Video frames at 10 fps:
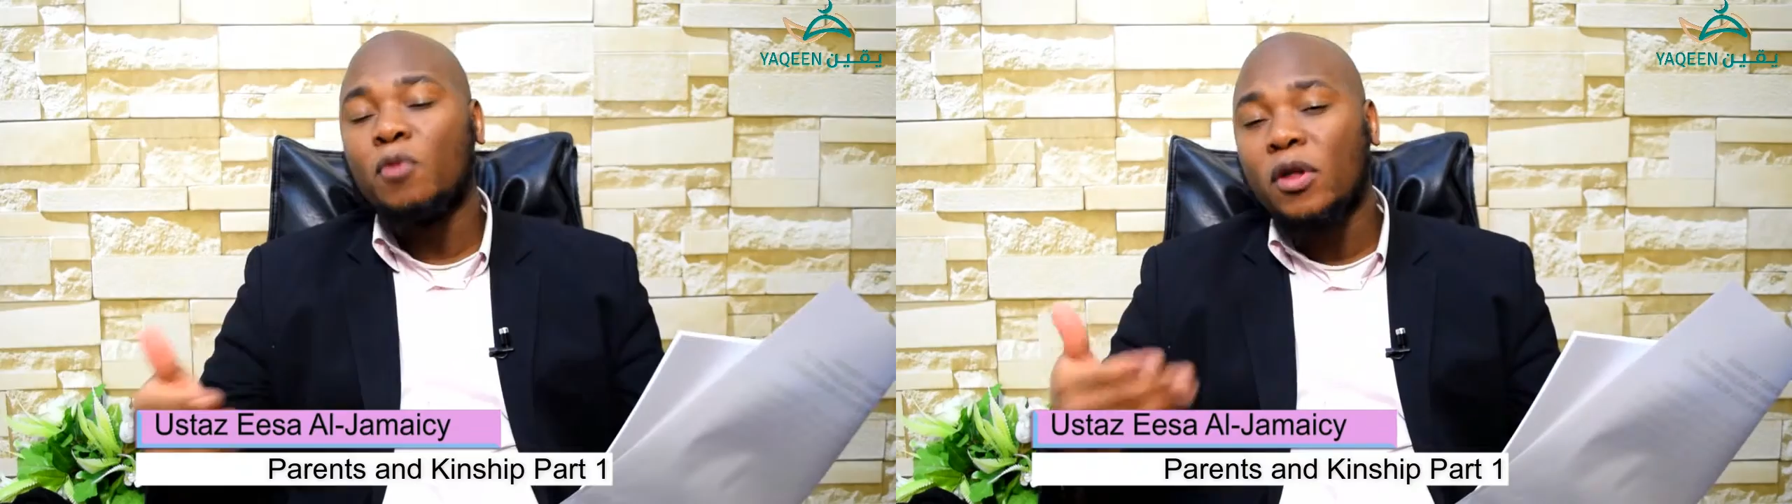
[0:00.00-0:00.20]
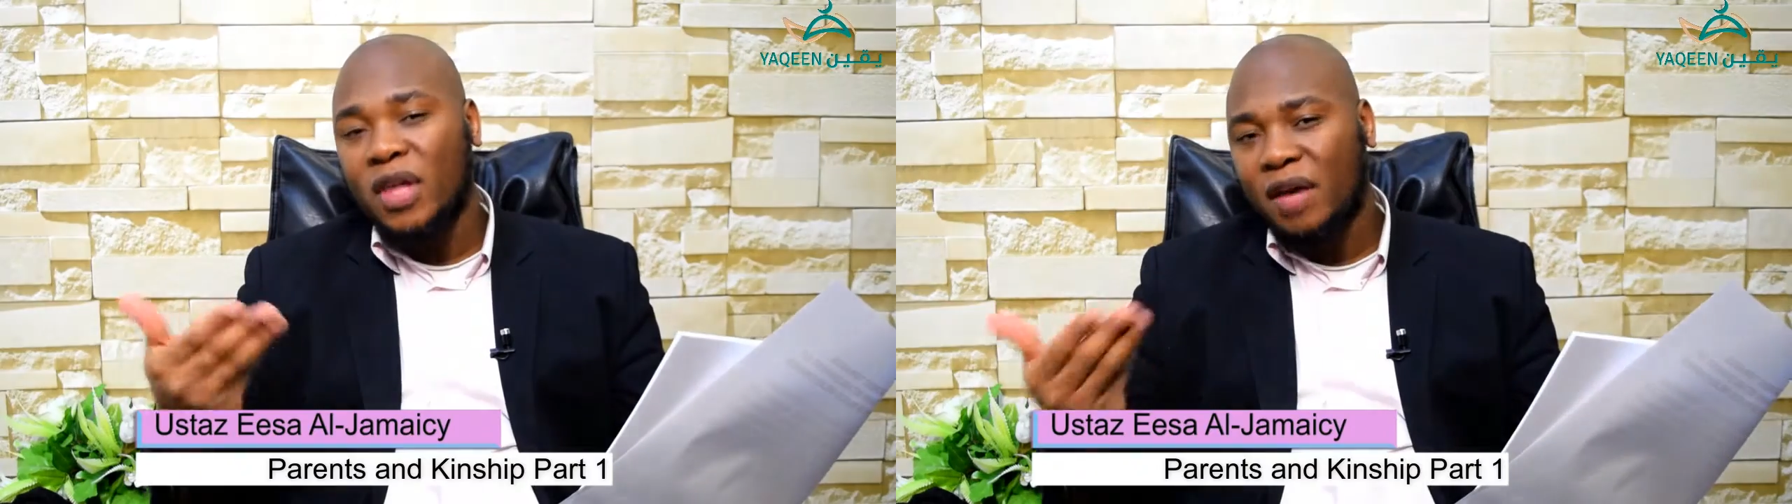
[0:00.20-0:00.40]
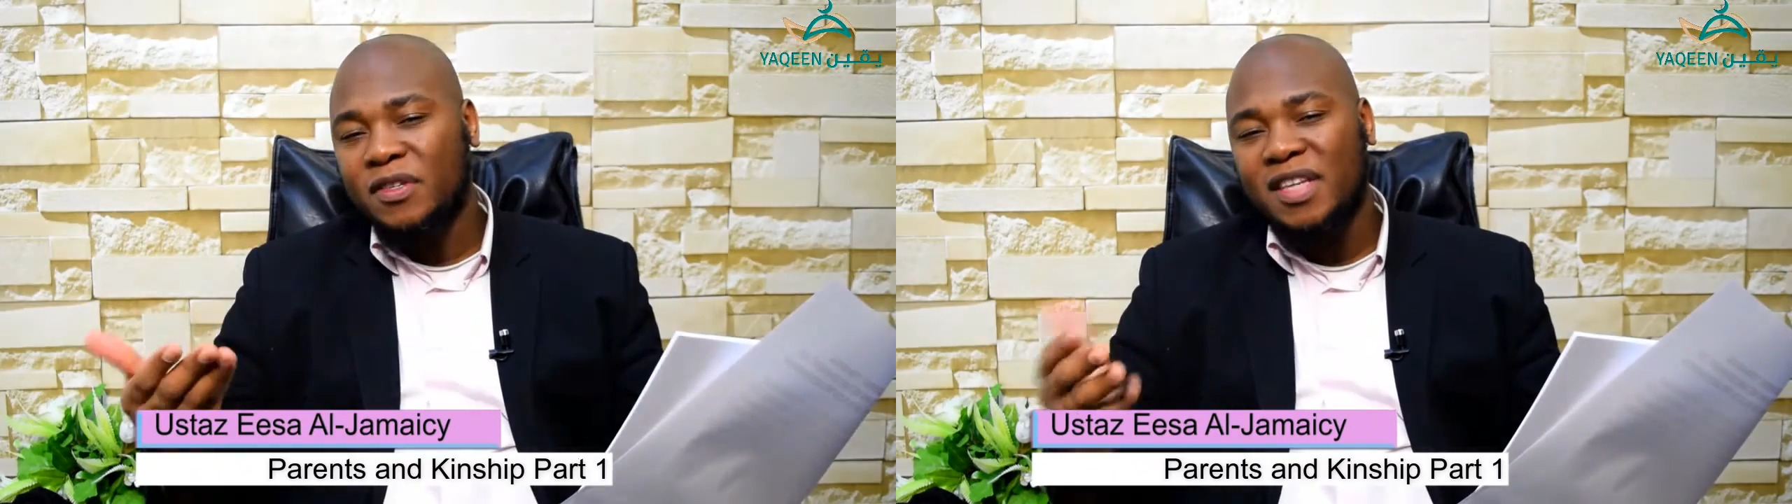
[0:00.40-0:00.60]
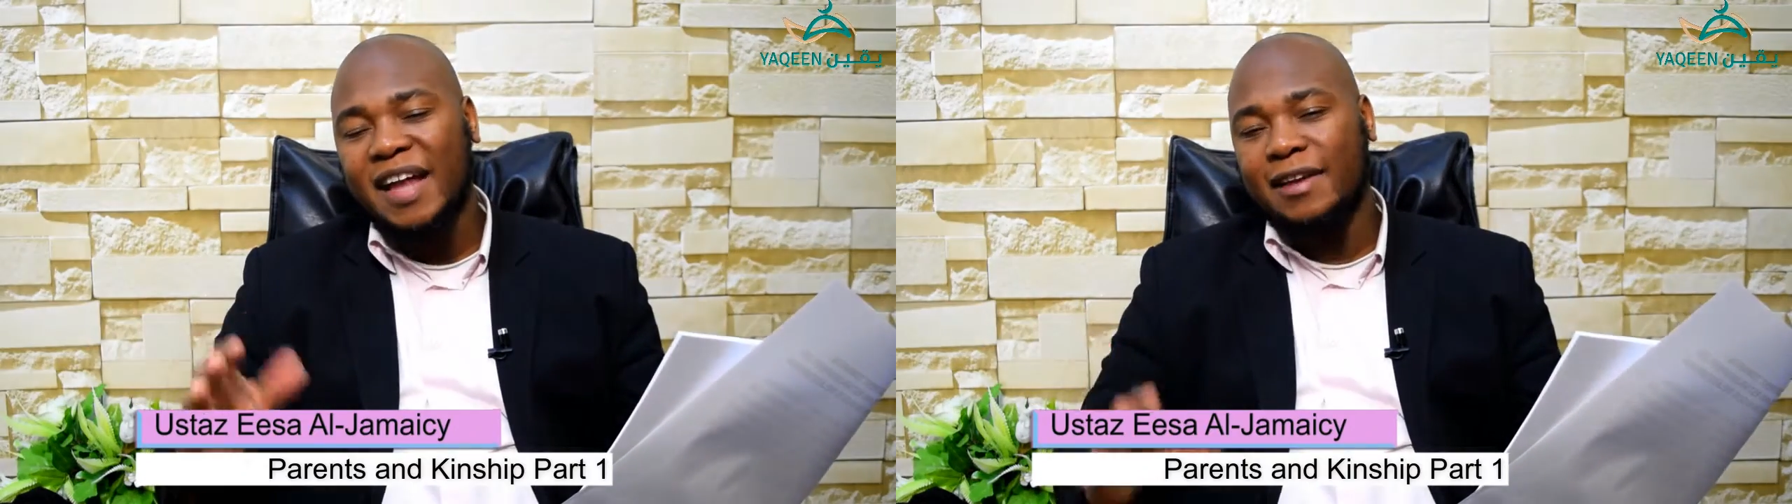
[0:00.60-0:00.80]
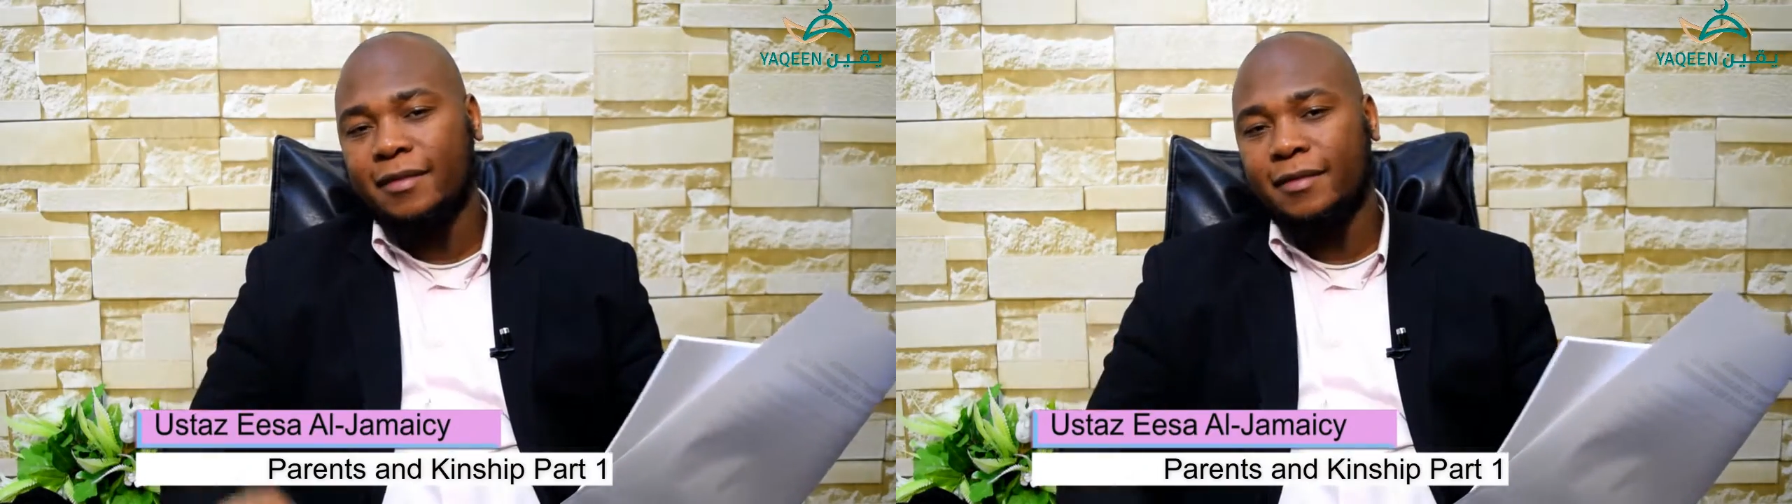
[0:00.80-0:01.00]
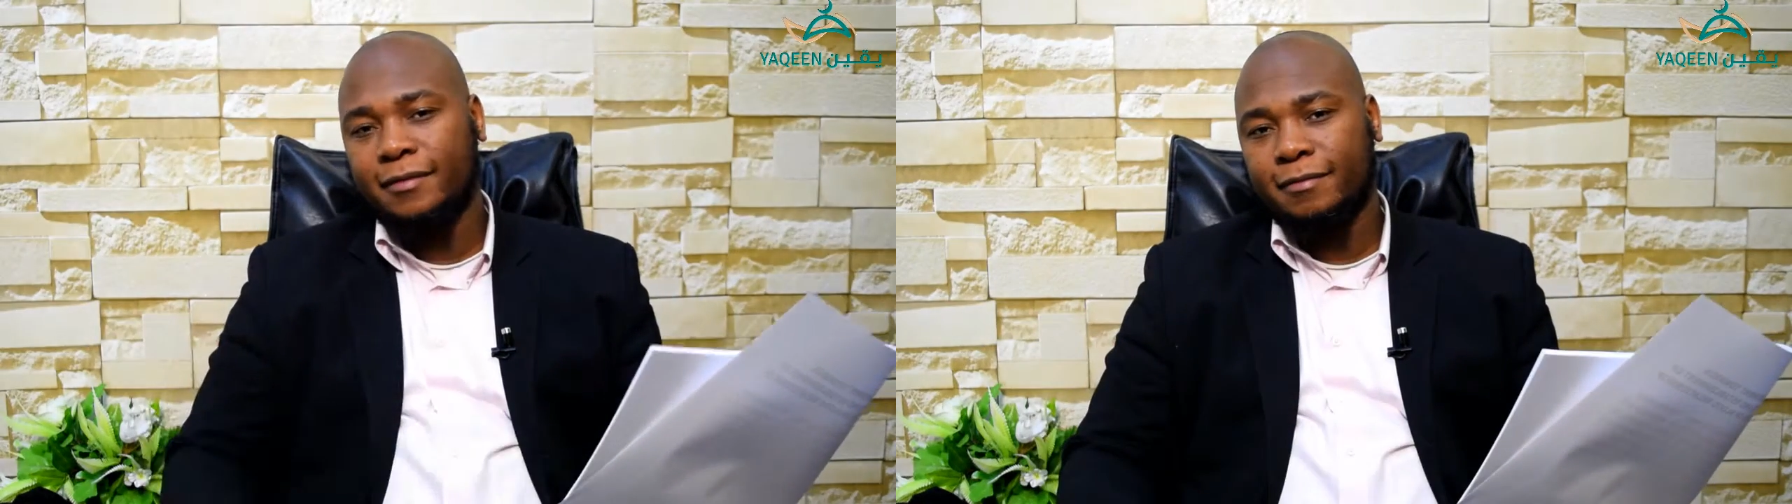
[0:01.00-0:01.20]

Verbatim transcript: what they have said.